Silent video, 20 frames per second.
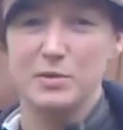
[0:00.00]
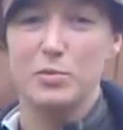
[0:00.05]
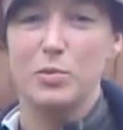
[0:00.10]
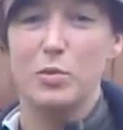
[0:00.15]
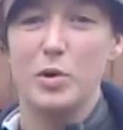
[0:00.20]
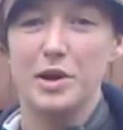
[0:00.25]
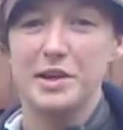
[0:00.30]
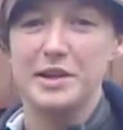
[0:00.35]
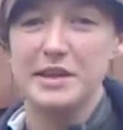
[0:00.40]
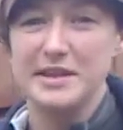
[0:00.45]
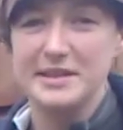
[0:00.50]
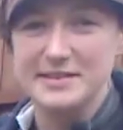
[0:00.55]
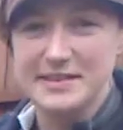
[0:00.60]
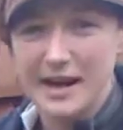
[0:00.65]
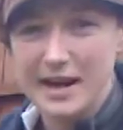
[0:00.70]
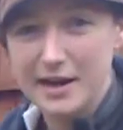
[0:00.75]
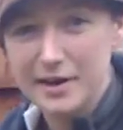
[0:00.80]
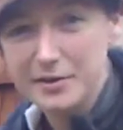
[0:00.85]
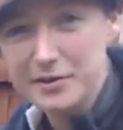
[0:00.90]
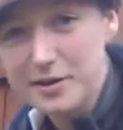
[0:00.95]
one knee
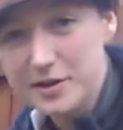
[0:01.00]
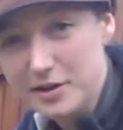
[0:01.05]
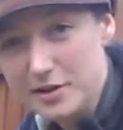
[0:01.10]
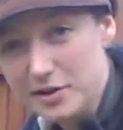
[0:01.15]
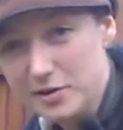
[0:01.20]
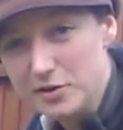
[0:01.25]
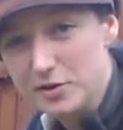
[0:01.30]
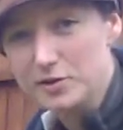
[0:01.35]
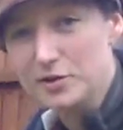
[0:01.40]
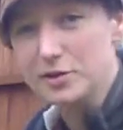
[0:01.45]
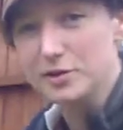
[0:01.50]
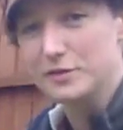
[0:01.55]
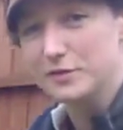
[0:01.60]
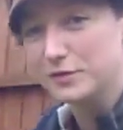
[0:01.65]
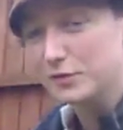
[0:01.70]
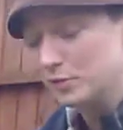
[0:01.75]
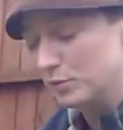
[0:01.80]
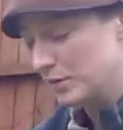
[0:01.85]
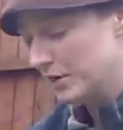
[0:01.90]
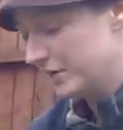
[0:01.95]
down, you're not going to
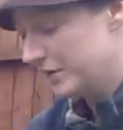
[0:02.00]
fall